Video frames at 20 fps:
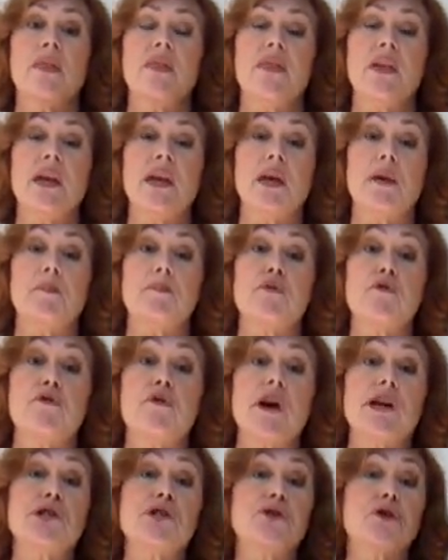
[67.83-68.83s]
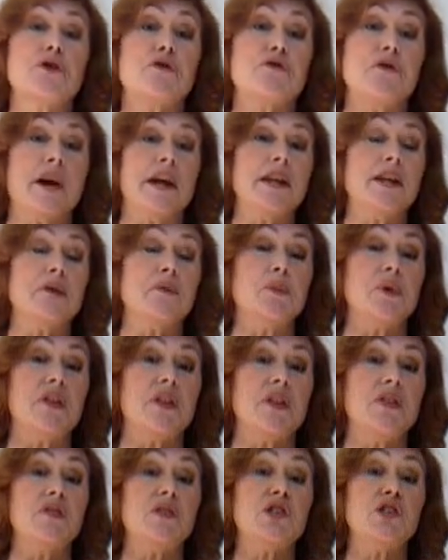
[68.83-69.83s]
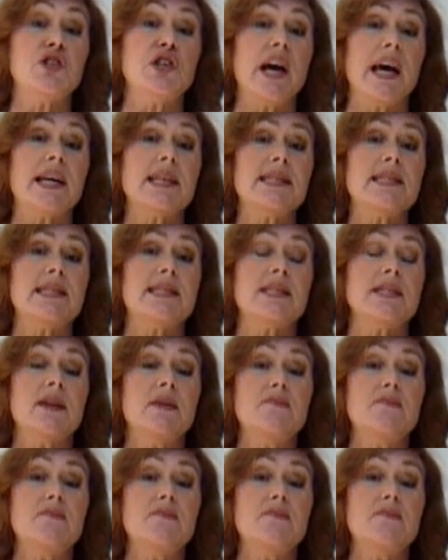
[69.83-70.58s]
the pressure gradient within the chest,